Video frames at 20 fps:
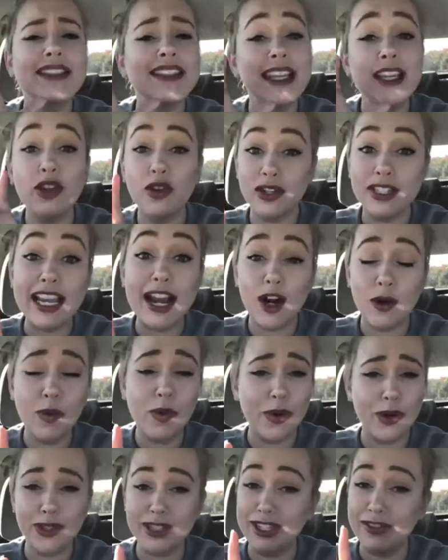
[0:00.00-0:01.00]
you're a terrible
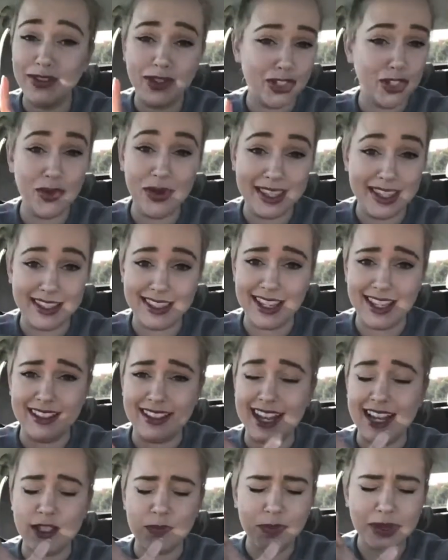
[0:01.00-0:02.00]
person if you're doing these things,
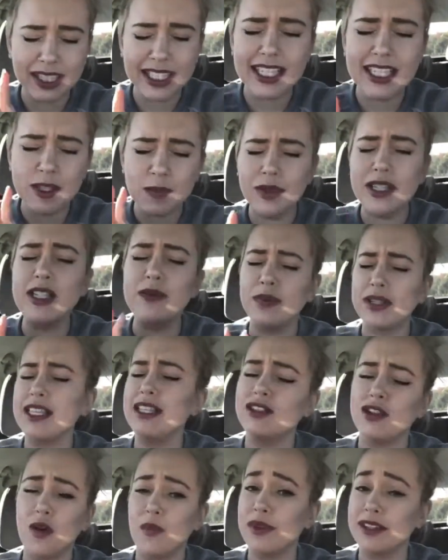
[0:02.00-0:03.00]
guys.
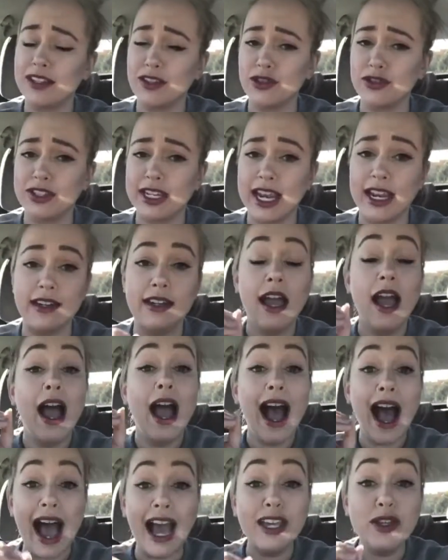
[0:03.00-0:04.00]
Please don't misunderstand.
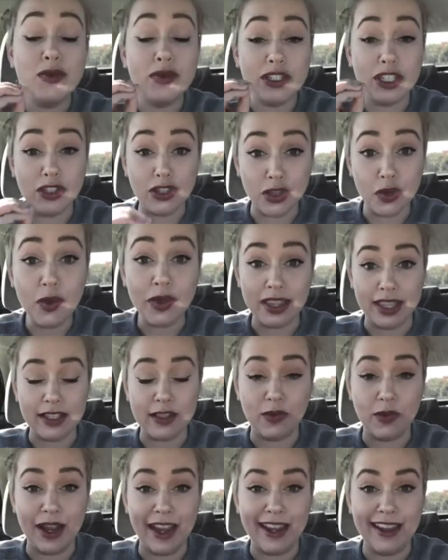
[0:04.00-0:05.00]
I used to do it
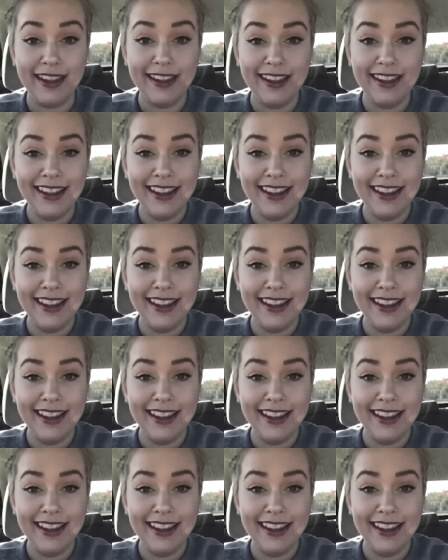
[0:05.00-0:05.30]
this way.